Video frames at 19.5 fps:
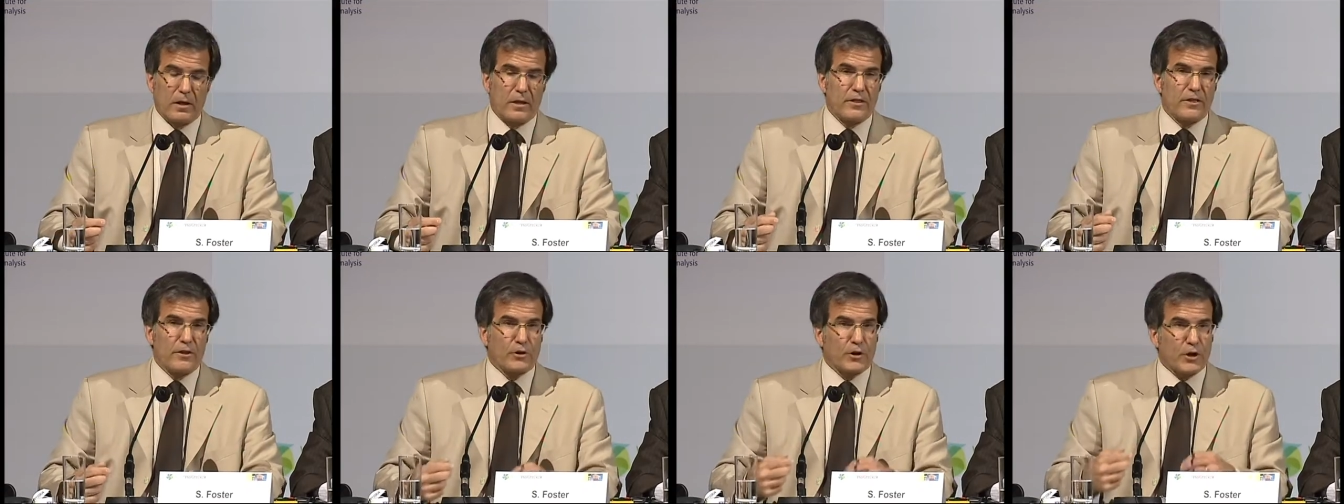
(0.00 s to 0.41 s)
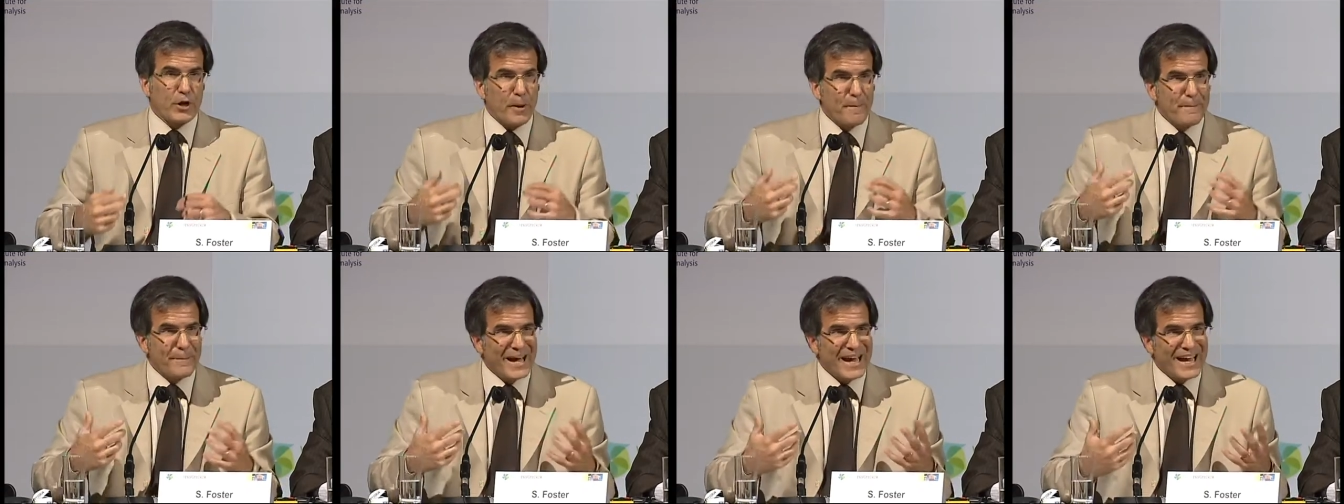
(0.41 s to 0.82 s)
their
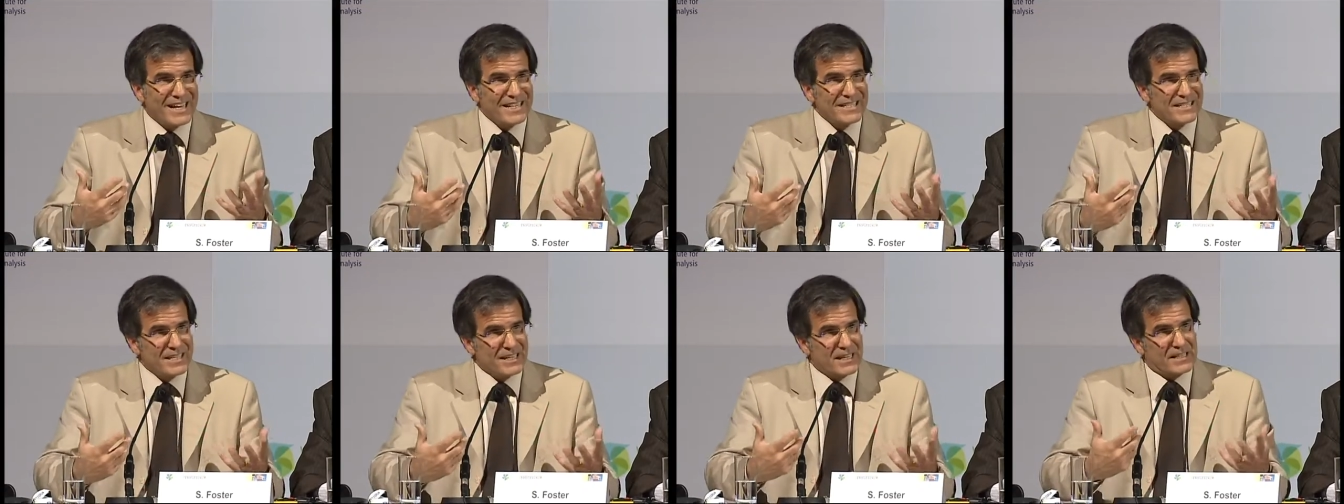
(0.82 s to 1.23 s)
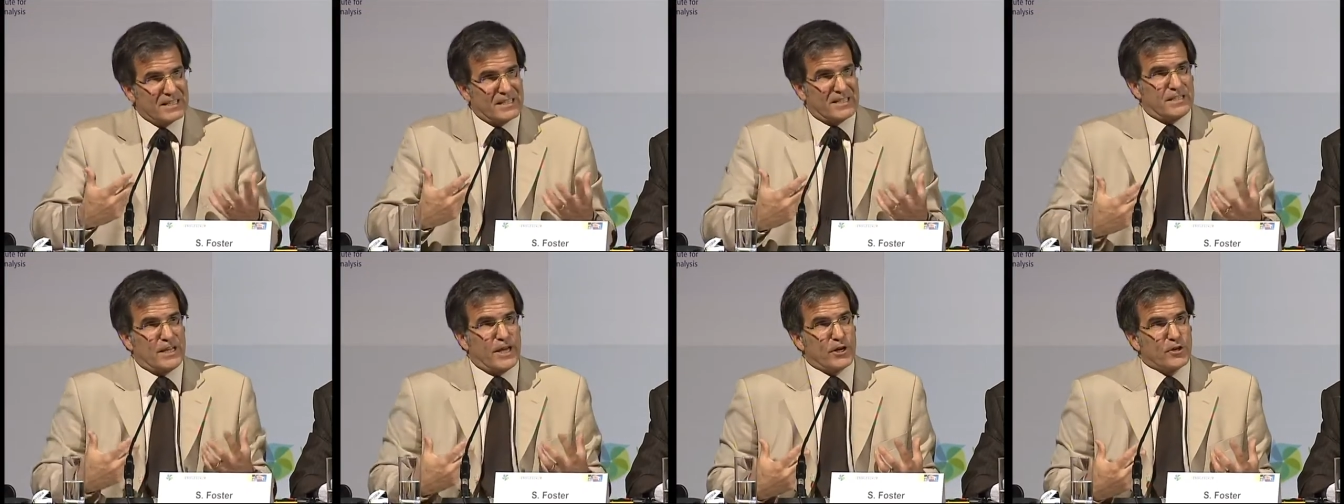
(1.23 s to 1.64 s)
capacity to
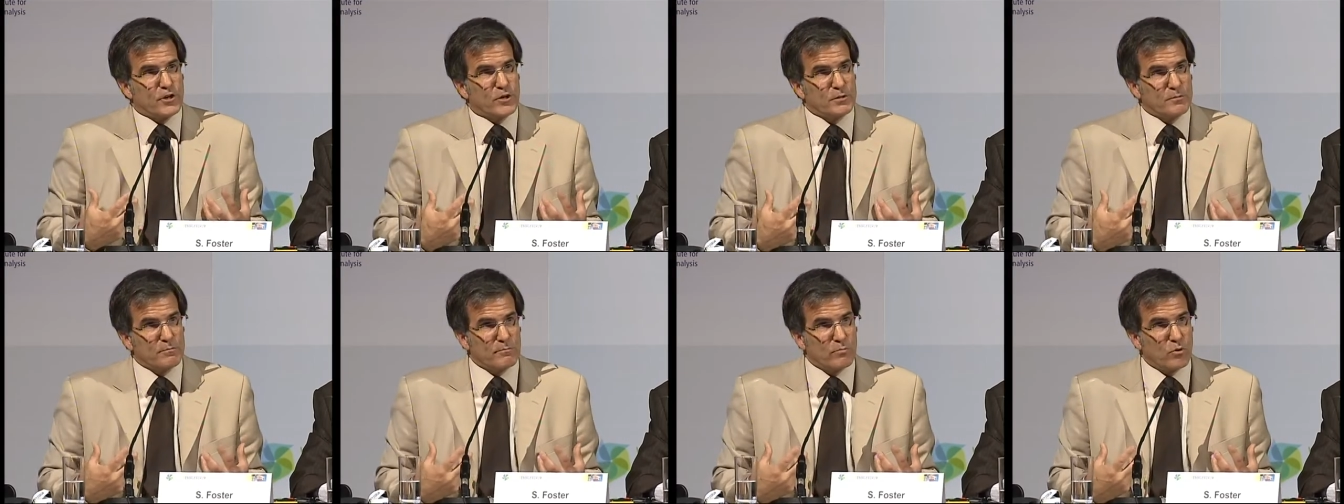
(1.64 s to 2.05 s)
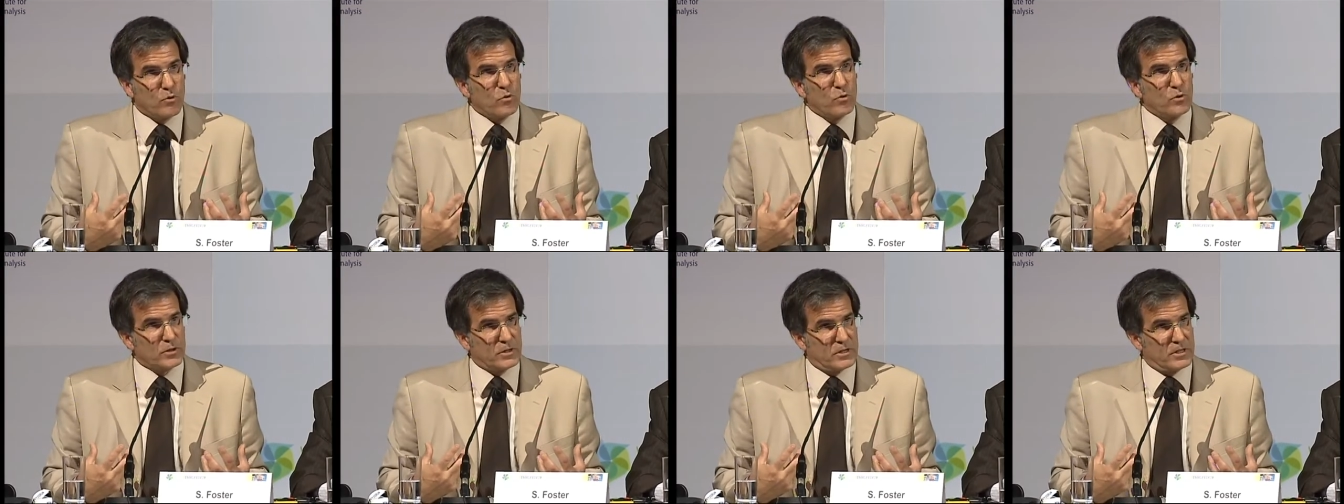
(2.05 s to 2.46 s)
take on
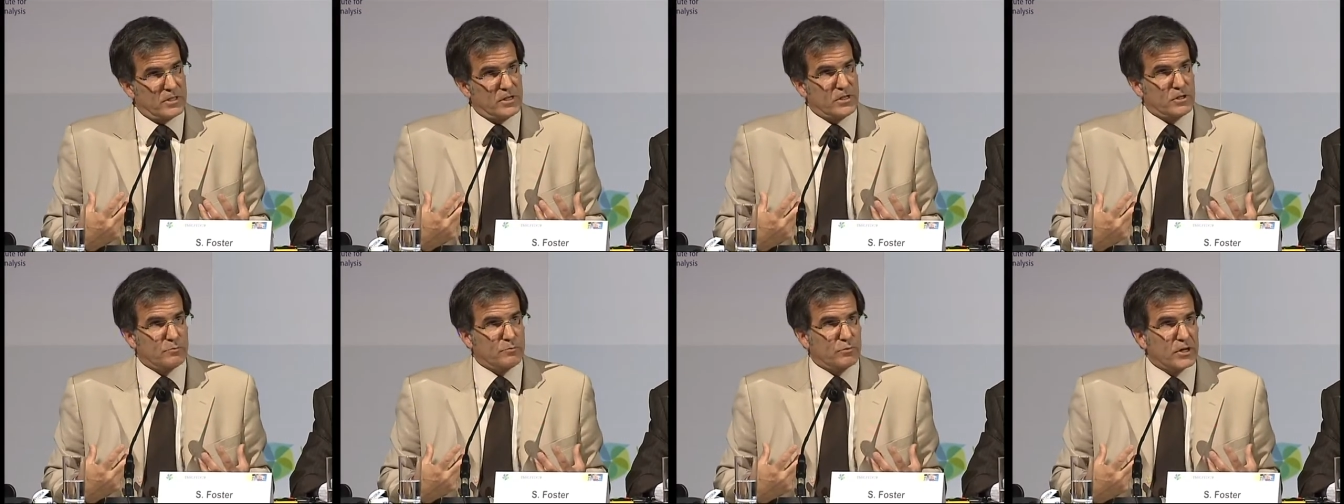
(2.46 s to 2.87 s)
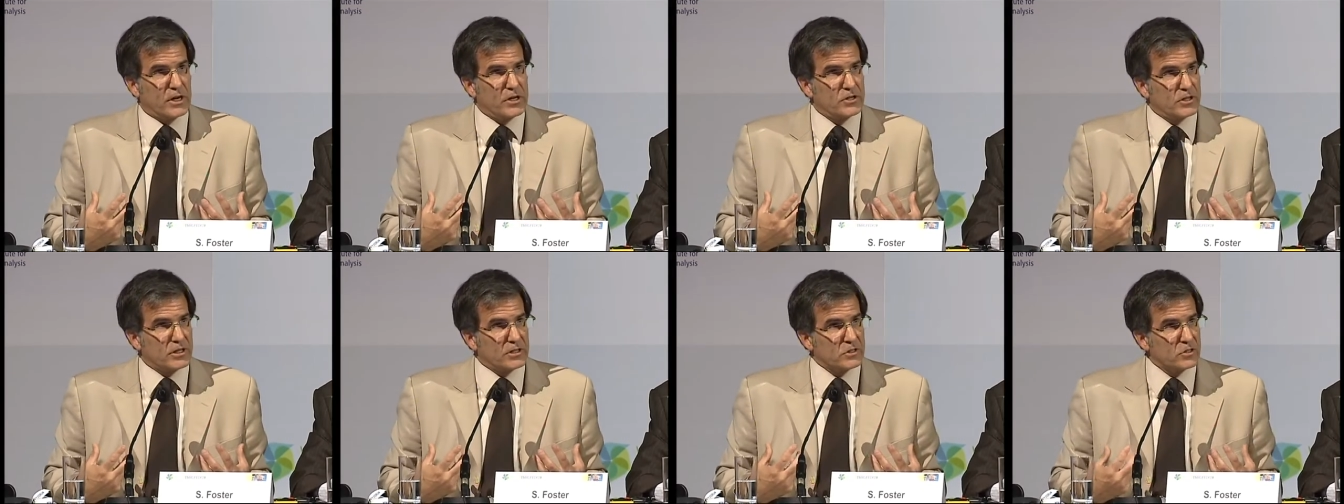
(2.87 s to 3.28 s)
board these
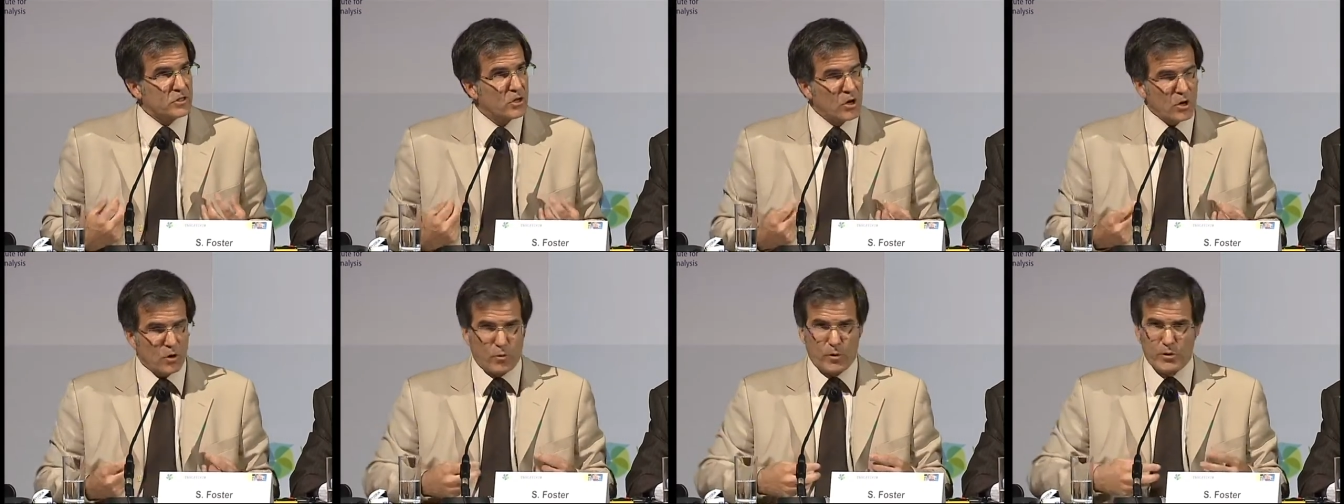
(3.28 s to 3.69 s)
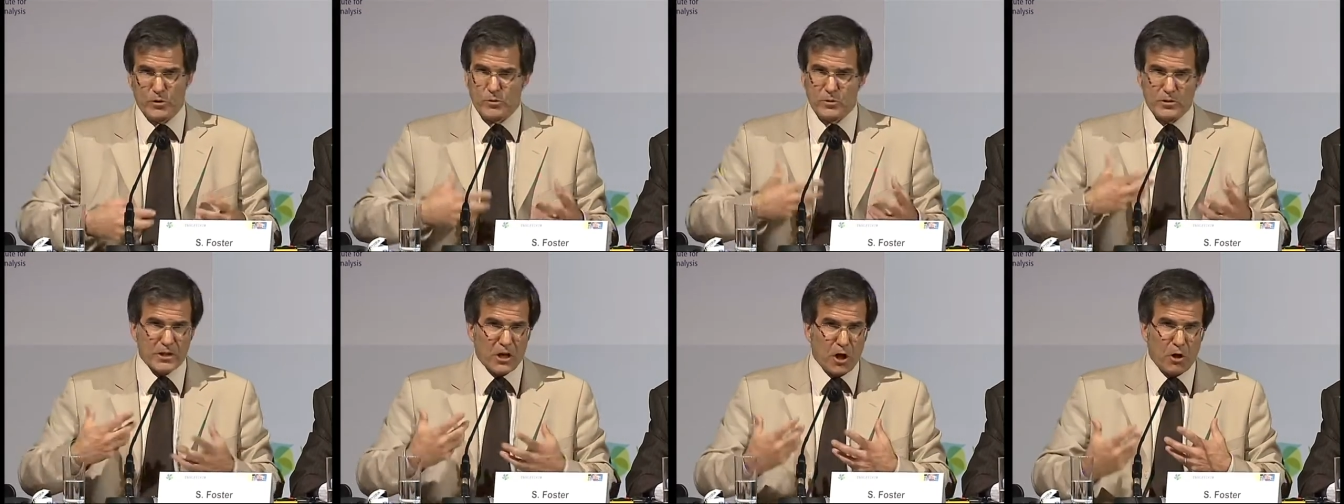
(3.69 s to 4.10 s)
projects, whether
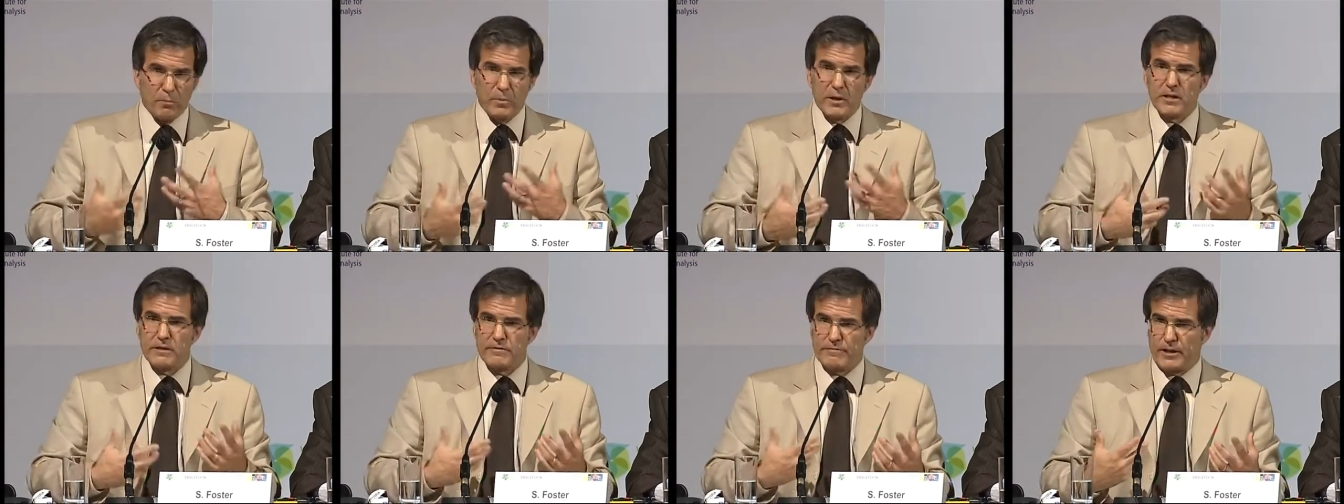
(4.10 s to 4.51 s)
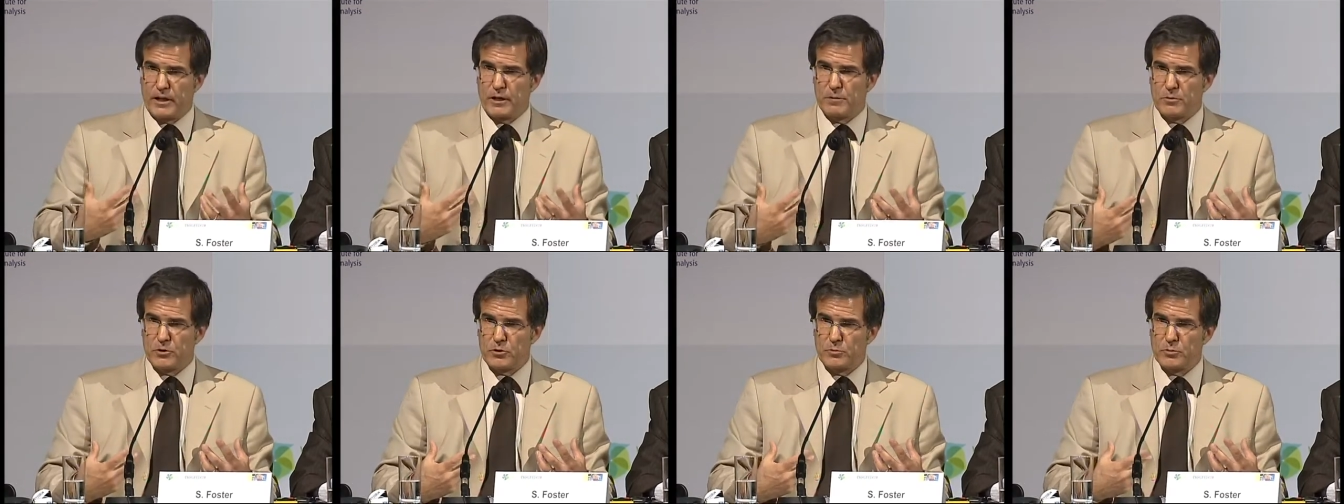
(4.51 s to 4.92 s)
it's helping
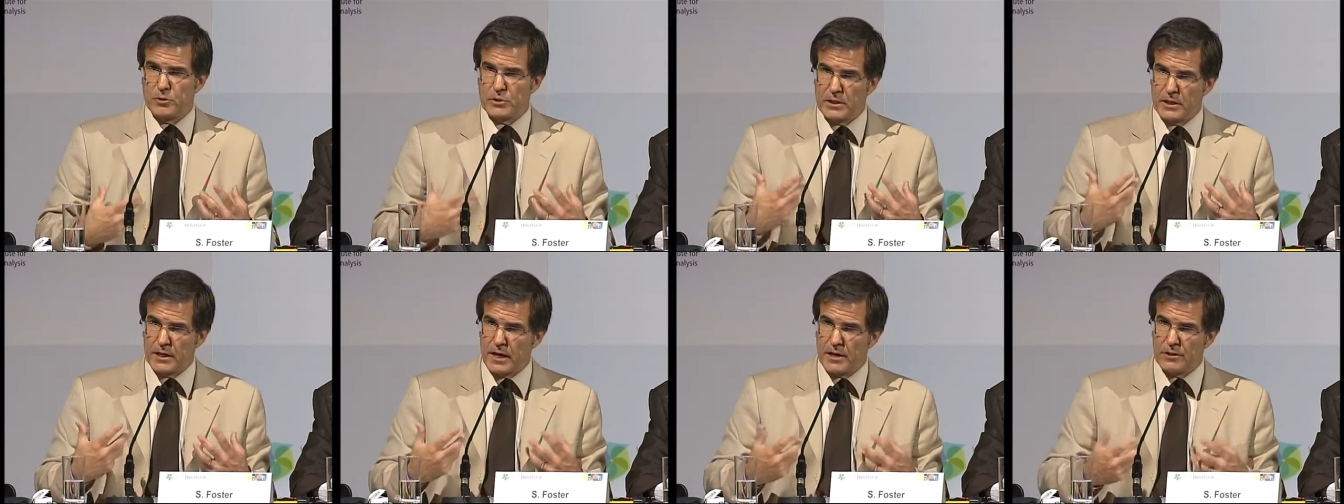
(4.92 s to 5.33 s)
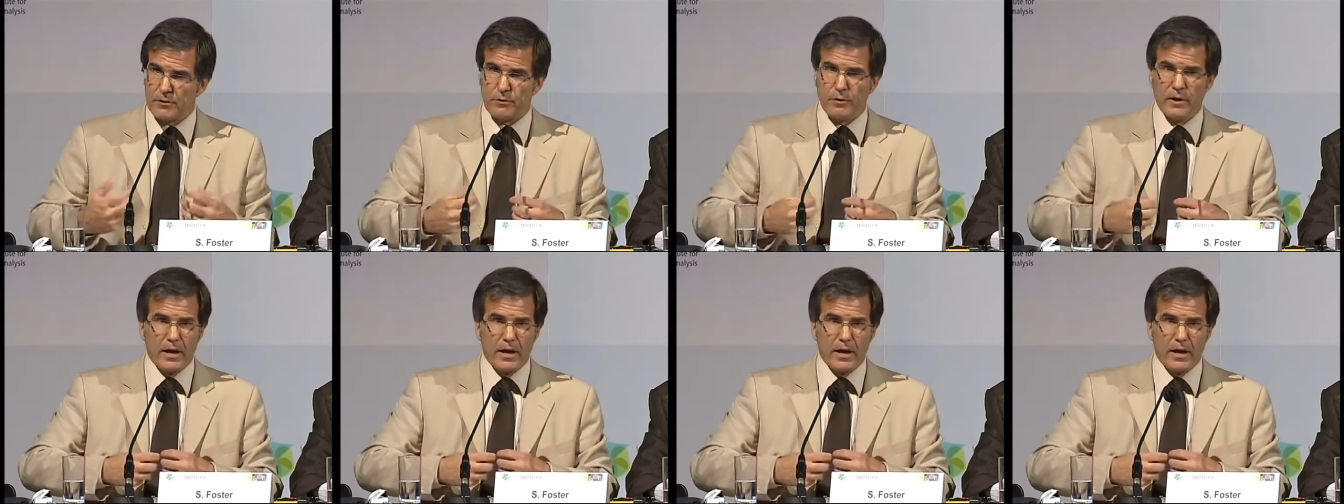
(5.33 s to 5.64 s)
developers put together